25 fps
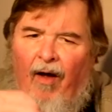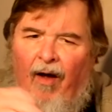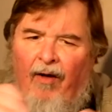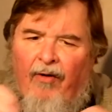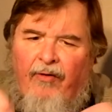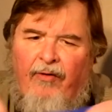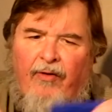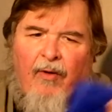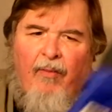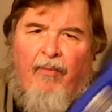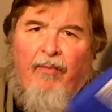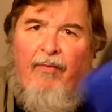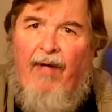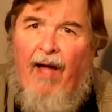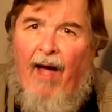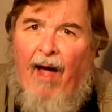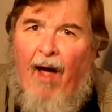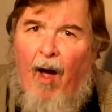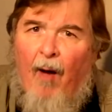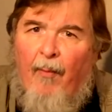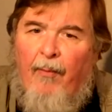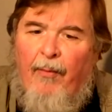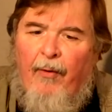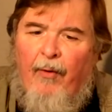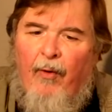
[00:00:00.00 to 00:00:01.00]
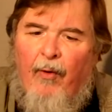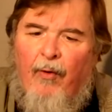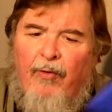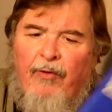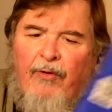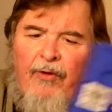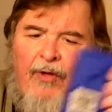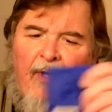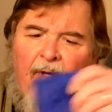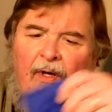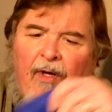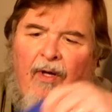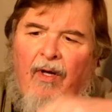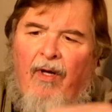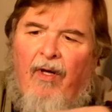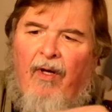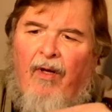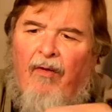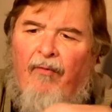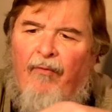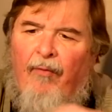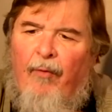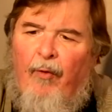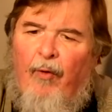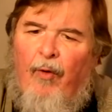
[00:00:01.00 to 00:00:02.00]
some diopters
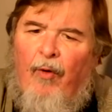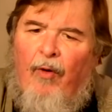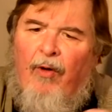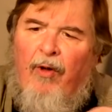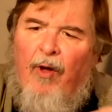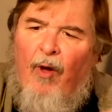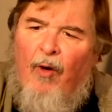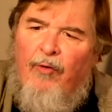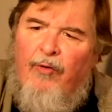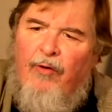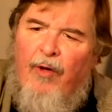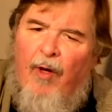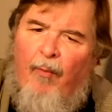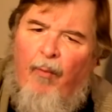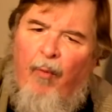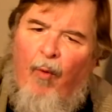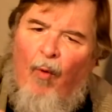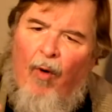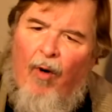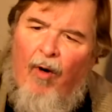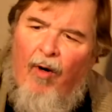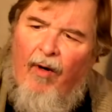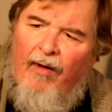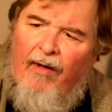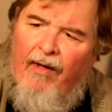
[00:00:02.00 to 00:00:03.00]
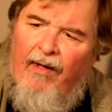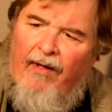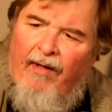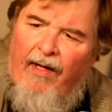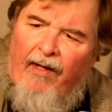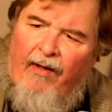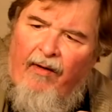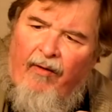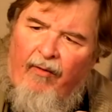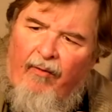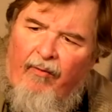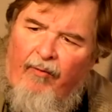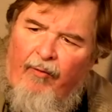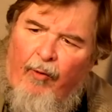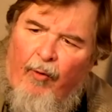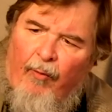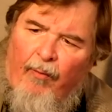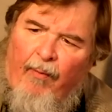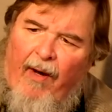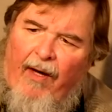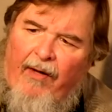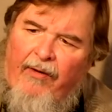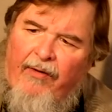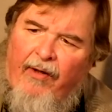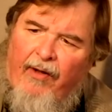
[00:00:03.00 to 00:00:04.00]
for doing close-up work, and then your
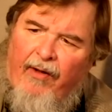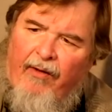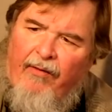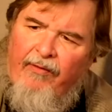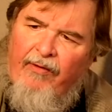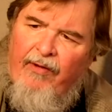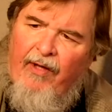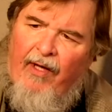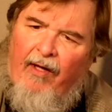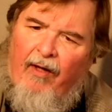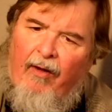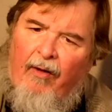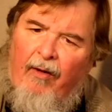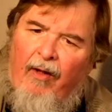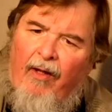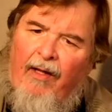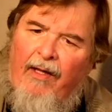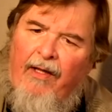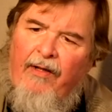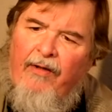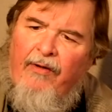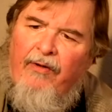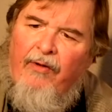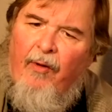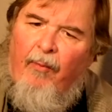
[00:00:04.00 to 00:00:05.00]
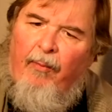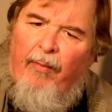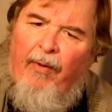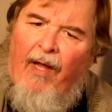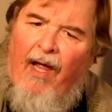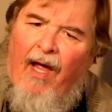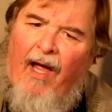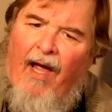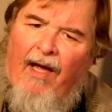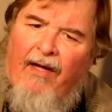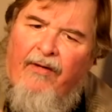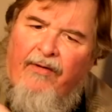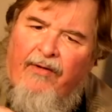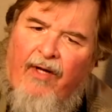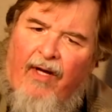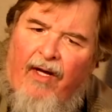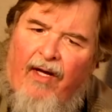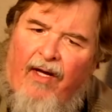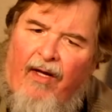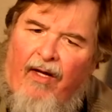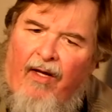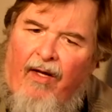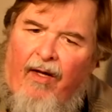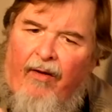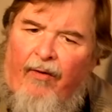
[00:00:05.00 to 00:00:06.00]
basic set of cleaning supplies.
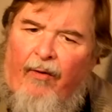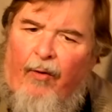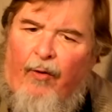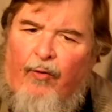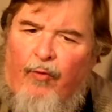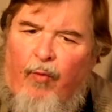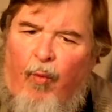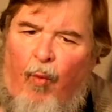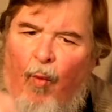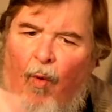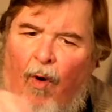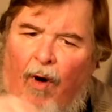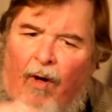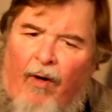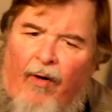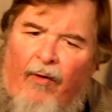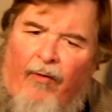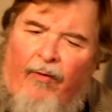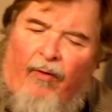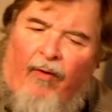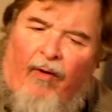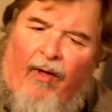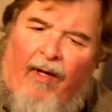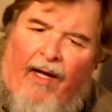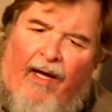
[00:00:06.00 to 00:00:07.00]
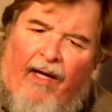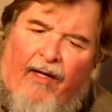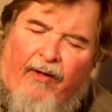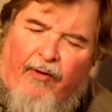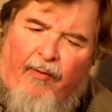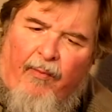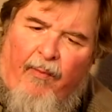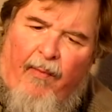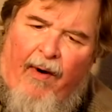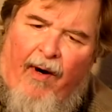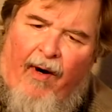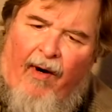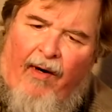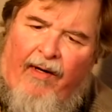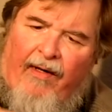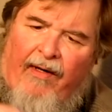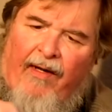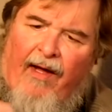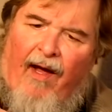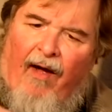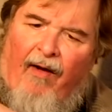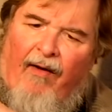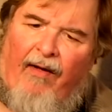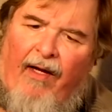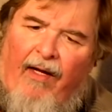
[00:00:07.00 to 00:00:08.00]
There's one other lens buried
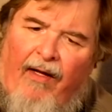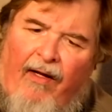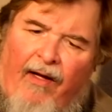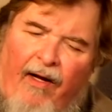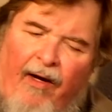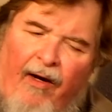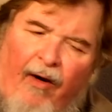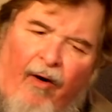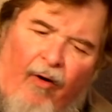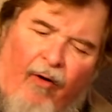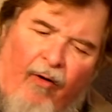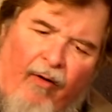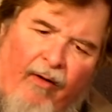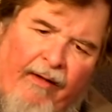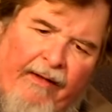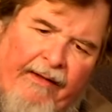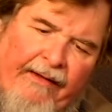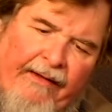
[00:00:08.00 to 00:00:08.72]
down in here